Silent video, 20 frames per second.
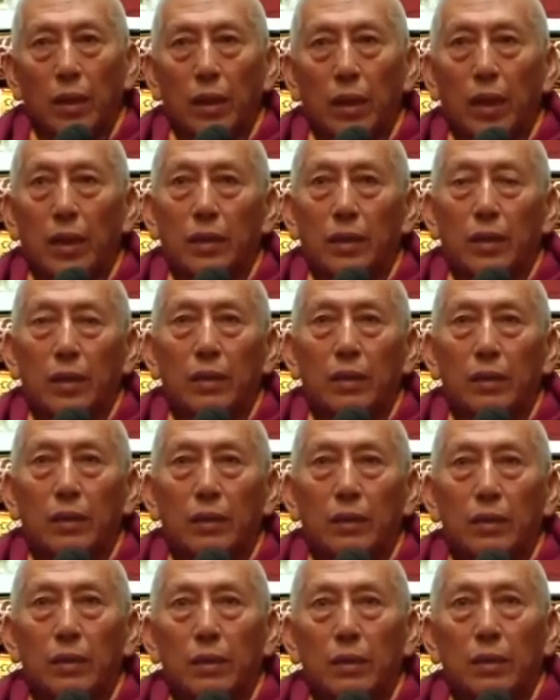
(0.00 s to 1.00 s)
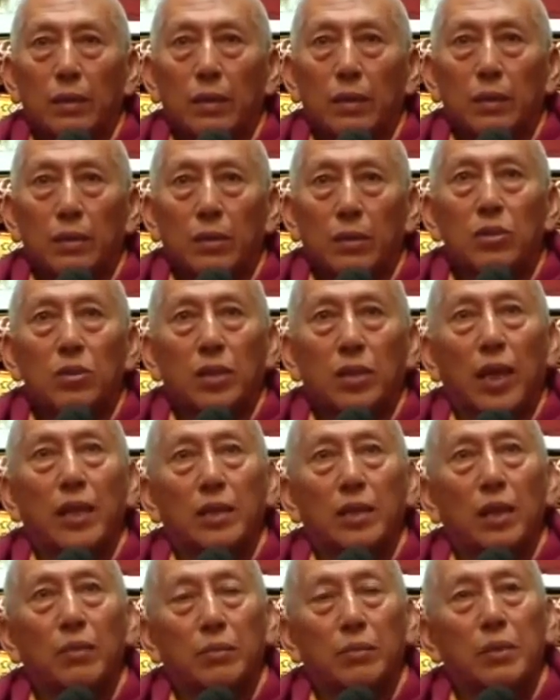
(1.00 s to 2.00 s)
And this
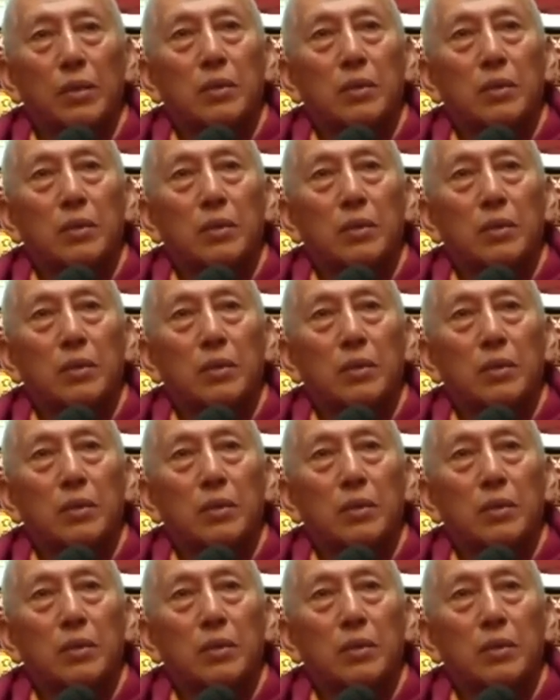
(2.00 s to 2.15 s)
kind of